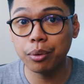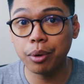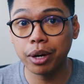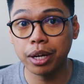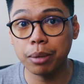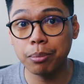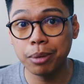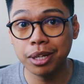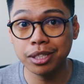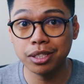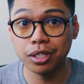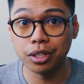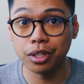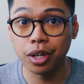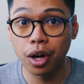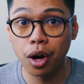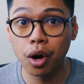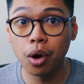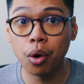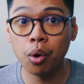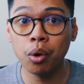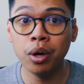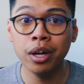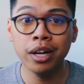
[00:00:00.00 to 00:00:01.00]
recommend to
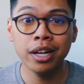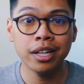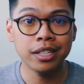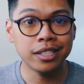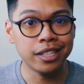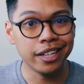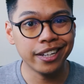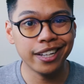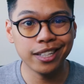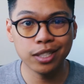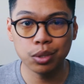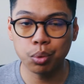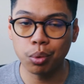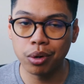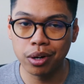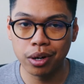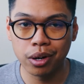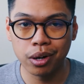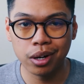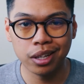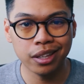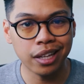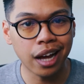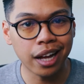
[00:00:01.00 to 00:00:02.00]
go. Tickets
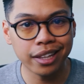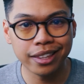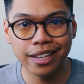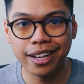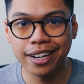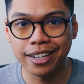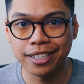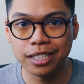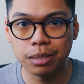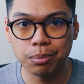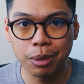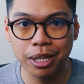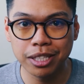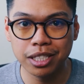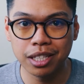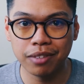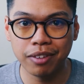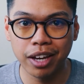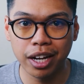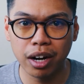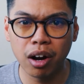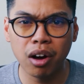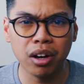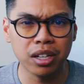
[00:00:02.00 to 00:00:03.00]
were not that expensive
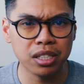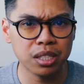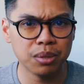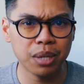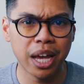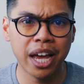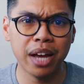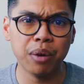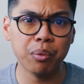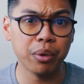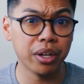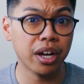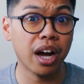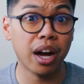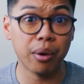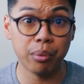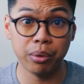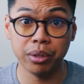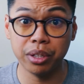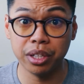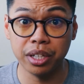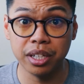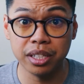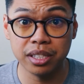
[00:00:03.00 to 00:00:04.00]
at all, and we got
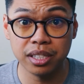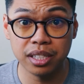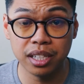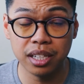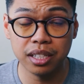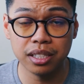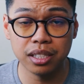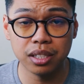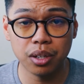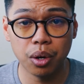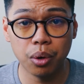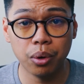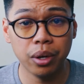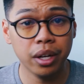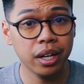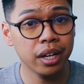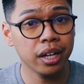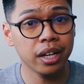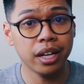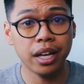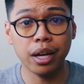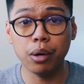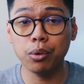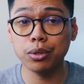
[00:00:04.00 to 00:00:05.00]
really good seats. So
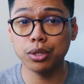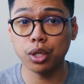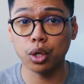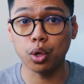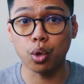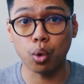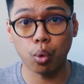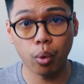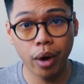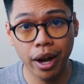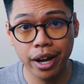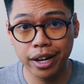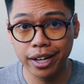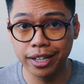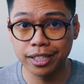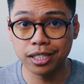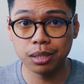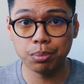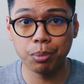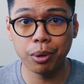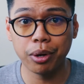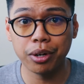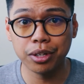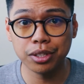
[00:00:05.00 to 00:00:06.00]
it was a great
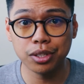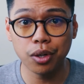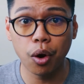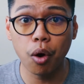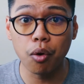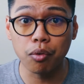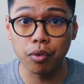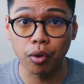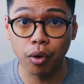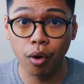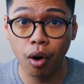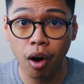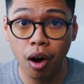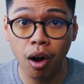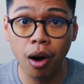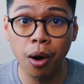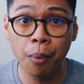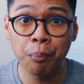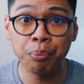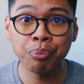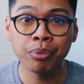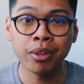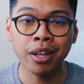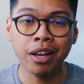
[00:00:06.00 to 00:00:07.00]
experience
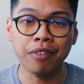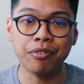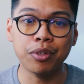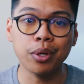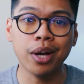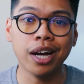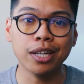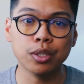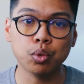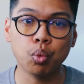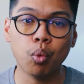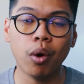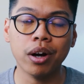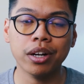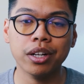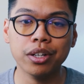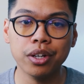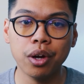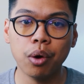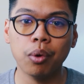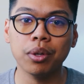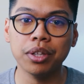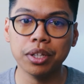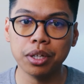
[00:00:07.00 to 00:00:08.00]
overall. If you guys want to
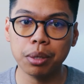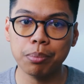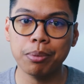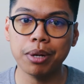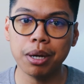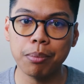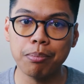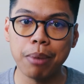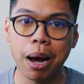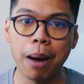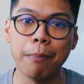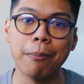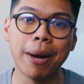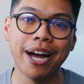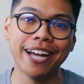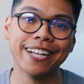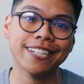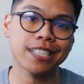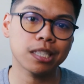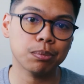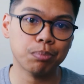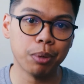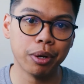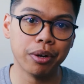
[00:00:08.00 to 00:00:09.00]
know a little bit about my
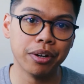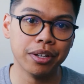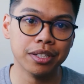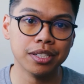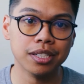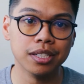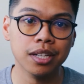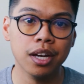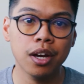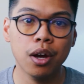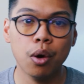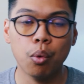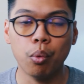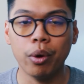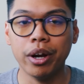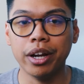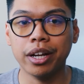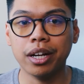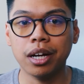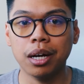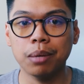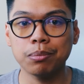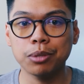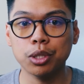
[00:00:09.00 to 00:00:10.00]
experience when
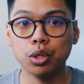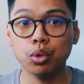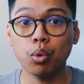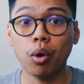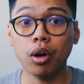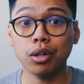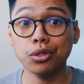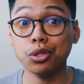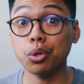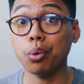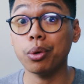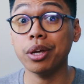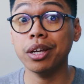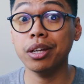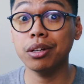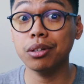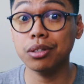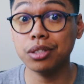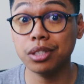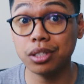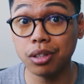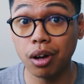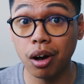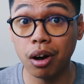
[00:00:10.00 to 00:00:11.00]
it comes to also
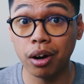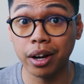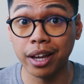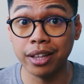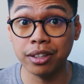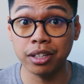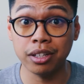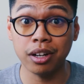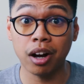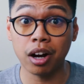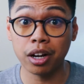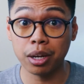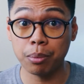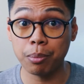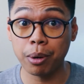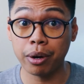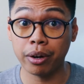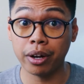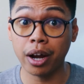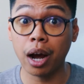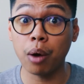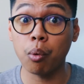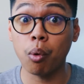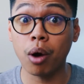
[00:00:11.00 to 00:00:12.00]
Hillsong in the
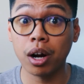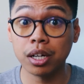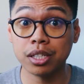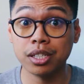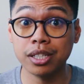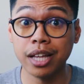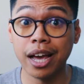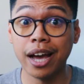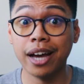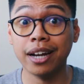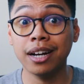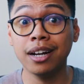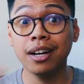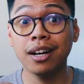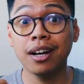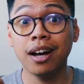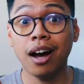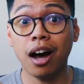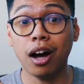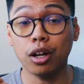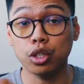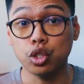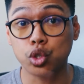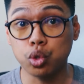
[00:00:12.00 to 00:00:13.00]
documentary, I watched that.
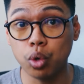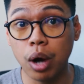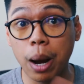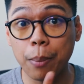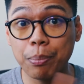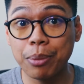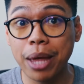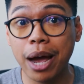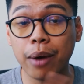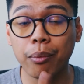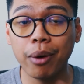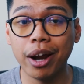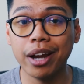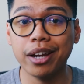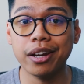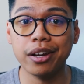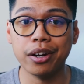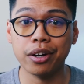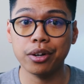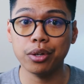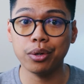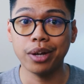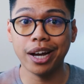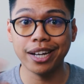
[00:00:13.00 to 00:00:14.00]
I'll drop that right
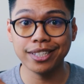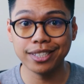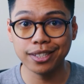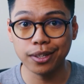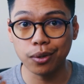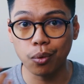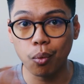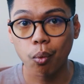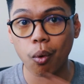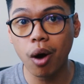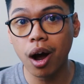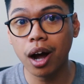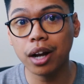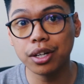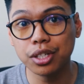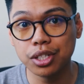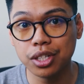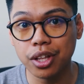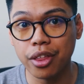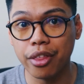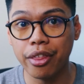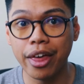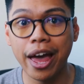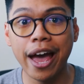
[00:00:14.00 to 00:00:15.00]
here. You guys can watch
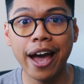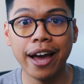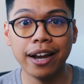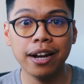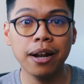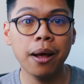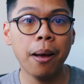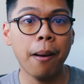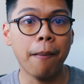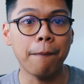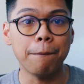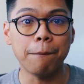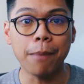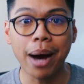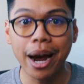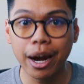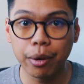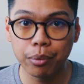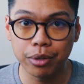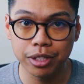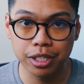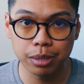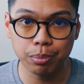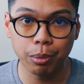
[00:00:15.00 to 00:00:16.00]
that, my
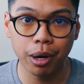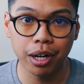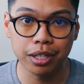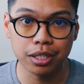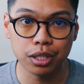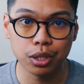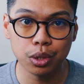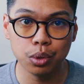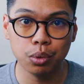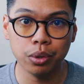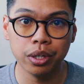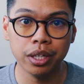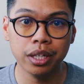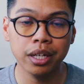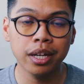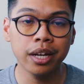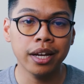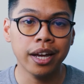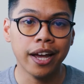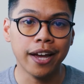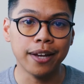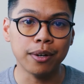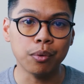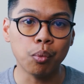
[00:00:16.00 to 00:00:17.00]
response to it,
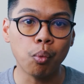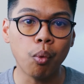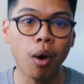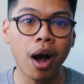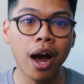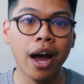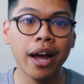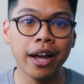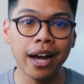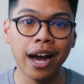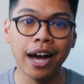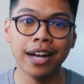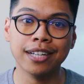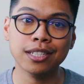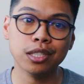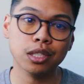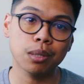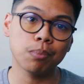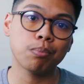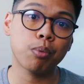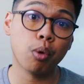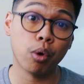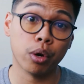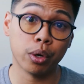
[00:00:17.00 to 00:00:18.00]
and why I
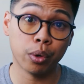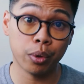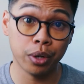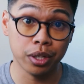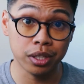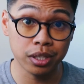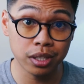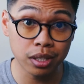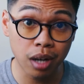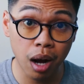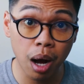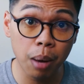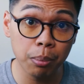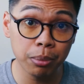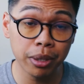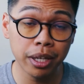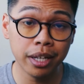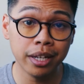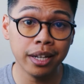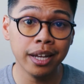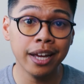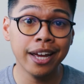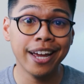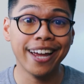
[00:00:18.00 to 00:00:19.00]
support Chris
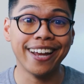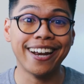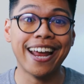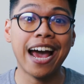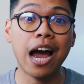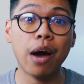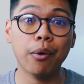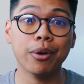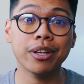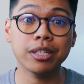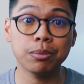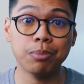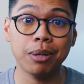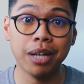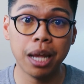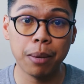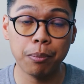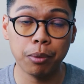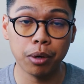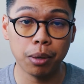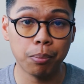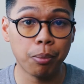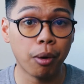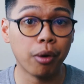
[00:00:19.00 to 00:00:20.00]
Tomlin and how he's been
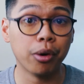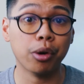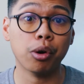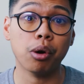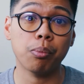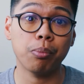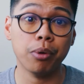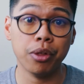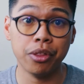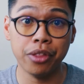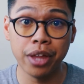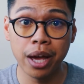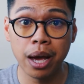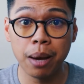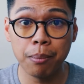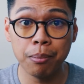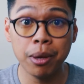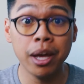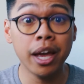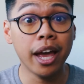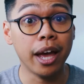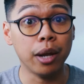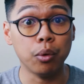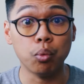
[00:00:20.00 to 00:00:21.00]
able to partner up with them
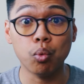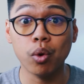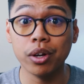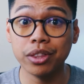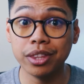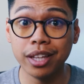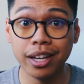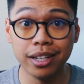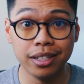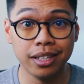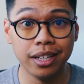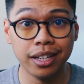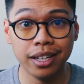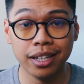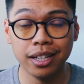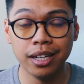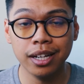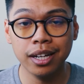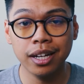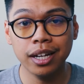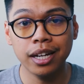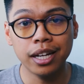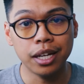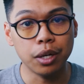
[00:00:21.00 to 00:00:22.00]
and what they did.
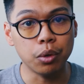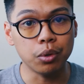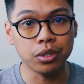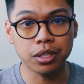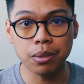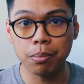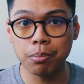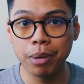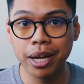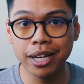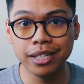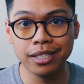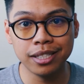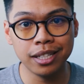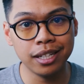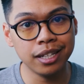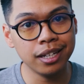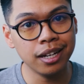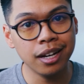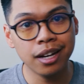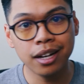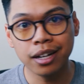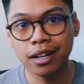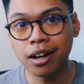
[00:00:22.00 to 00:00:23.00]
It was
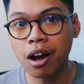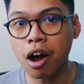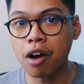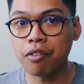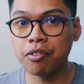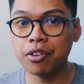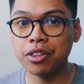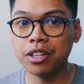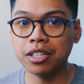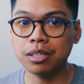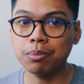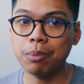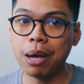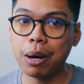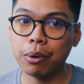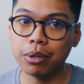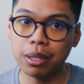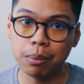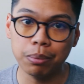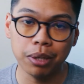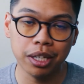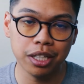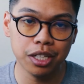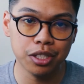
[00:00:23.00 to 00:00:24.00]
amazing. Cover this man with
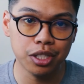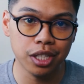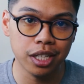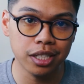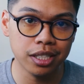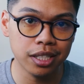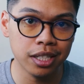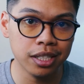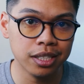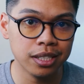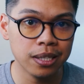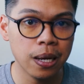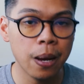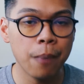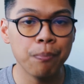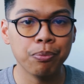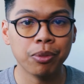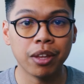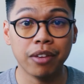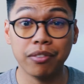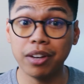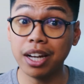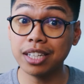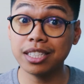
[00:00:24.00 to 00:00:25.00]
the blood of Jesus.
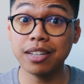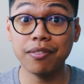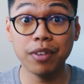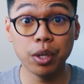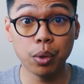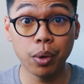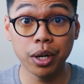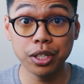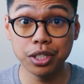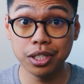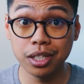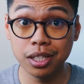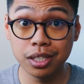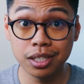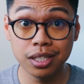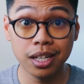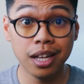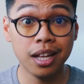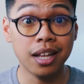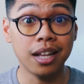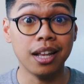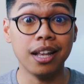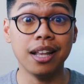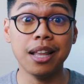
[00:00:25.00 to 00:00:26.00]
If you guys have any questions,
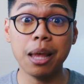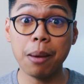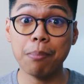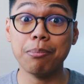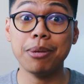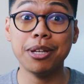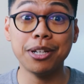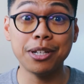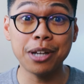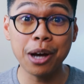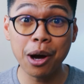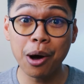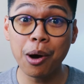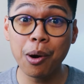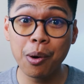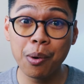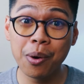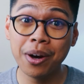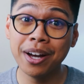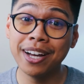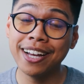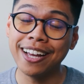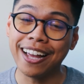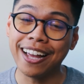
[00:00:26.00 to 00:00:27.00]
let me know.